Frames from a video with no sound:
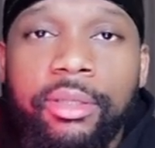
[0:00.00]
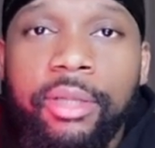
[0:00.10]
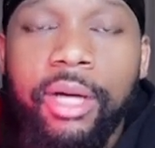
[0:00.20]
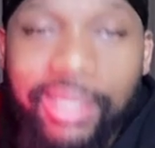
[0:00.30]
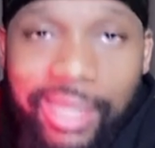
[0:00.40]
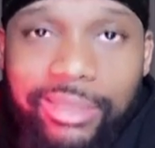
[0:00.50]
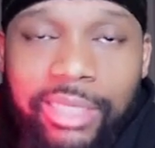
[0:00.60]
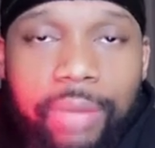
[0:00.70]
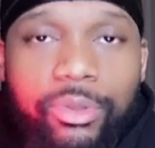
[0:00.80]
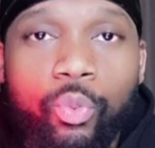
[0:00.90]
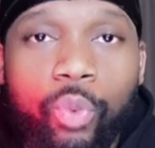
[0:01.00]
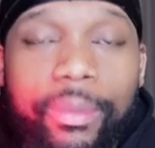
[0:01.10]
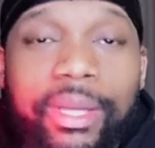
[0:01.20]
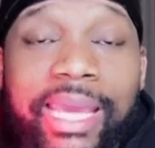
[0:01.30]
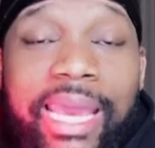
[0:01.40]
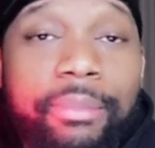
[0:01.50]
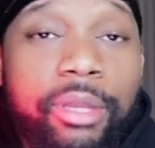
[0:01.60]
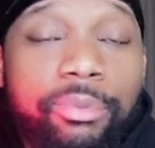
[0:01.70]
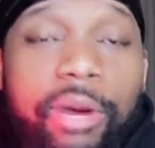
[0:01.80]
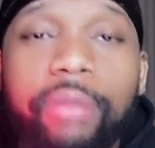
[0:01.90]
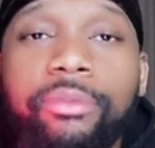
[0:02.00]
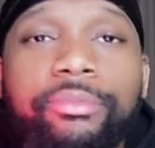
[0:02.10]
A lot of times women can be the problem.